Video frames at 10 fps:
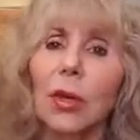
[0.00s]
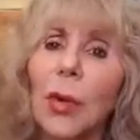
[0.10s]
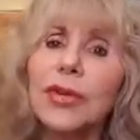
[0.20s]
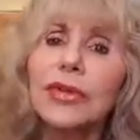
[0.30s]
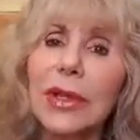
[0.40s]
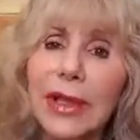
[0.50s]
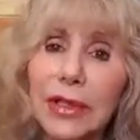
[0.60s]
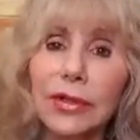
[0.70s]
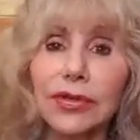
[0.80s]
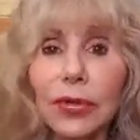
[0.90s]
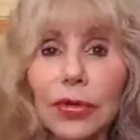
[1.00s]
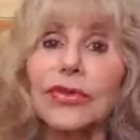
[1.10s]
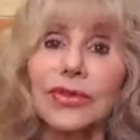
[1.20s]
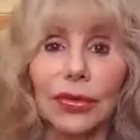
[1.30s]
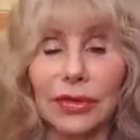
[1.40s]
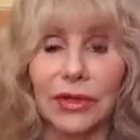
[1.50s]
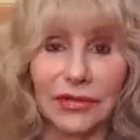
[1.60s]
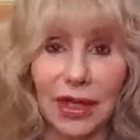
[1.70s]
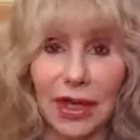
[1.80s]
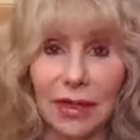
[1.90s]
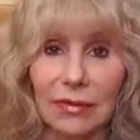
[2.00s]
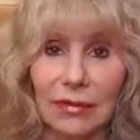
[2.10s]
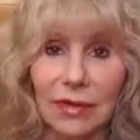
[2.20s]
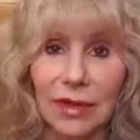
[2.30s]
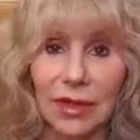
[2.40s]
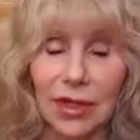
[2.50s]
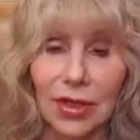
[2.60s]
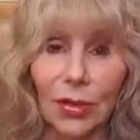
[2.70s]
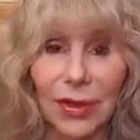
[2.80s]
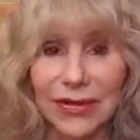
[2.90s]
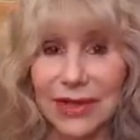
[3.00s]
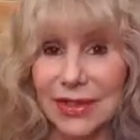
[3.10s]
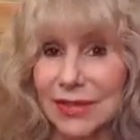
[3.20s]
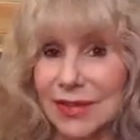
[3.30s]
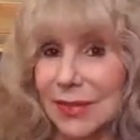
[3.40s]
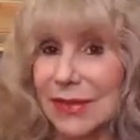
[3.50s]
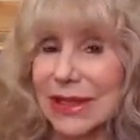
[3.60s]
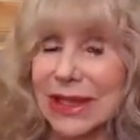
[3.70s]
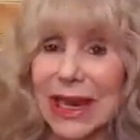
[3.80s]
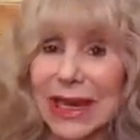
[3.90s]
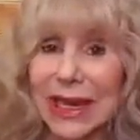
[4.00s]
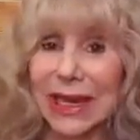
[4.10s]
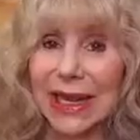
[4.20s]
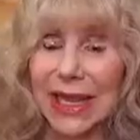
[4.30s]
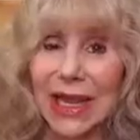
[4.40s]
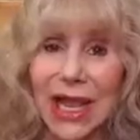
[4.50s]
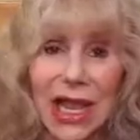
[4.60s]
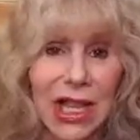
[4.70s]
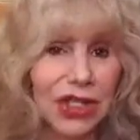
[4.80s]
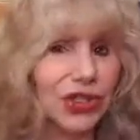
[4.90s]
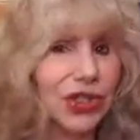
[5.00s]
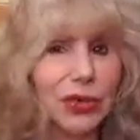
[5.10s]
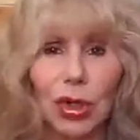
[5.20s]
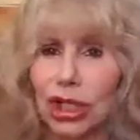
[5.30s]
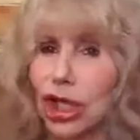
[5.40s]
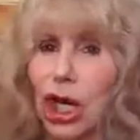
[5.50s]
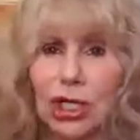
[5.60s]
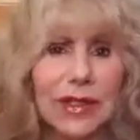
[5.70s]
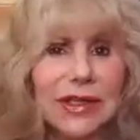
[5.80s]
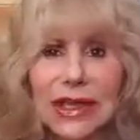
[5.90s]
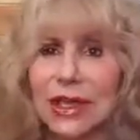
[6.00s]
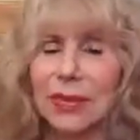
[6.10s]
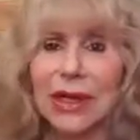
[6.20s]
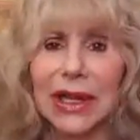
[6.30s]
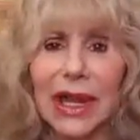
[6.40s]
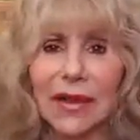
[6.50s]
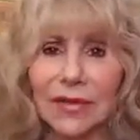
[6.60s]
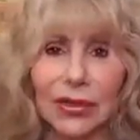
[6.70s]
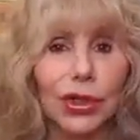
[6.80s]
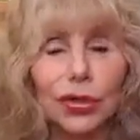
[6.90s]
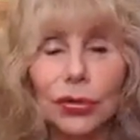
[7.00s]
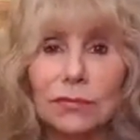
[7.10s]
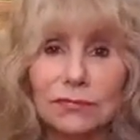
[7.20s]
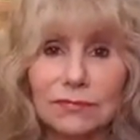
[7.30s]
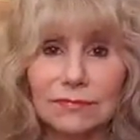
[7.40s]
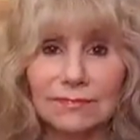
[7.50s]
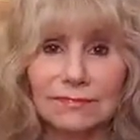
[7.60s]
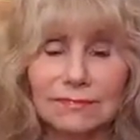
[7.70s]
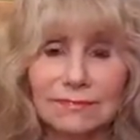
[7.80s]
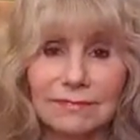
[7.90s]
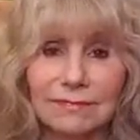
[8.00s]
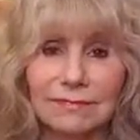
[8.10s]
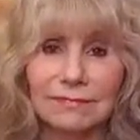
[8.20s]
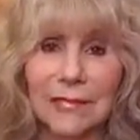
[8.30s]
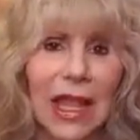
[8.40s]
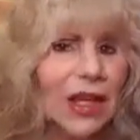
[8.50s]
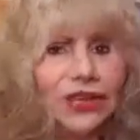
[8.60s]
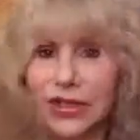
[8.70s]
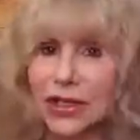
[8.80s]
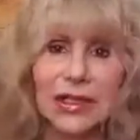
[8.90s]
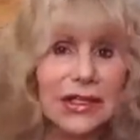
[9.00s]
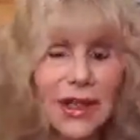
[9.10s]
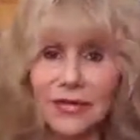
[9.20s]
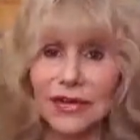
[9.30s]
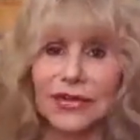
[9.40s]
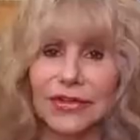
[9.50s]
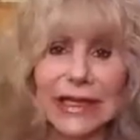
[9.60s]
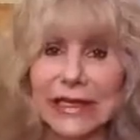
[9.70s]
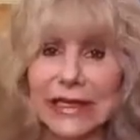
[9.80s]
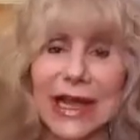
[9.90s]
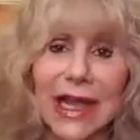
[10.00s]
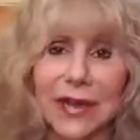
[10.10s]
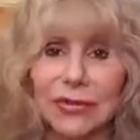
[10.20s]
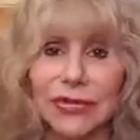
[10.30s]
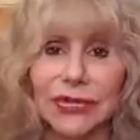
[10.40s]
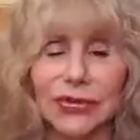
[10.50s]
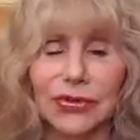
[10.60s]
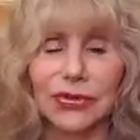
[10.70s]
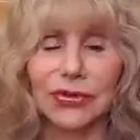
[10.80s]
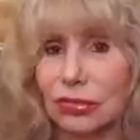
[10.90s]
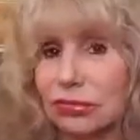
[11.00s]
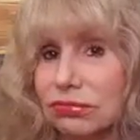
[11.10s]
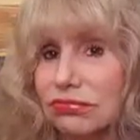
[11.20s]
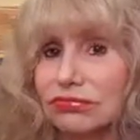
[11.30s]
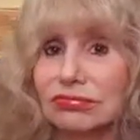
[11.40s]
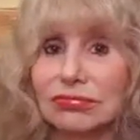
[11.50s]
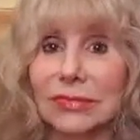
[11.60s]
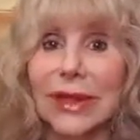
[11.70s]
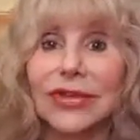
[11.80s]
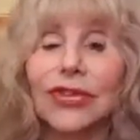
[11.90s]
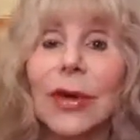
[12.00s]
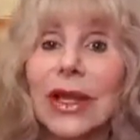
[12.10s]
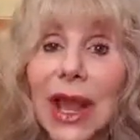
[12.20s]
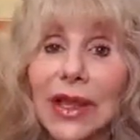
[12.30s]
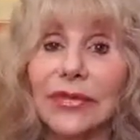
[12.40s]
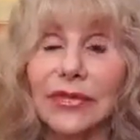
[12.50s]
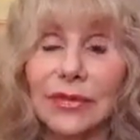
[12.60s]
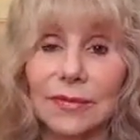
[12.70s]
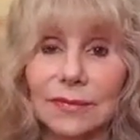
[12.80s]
What would you like your tombstone to say? Was it something like, she worked harder than anybody I ever knew? She never took any time to enjoy life?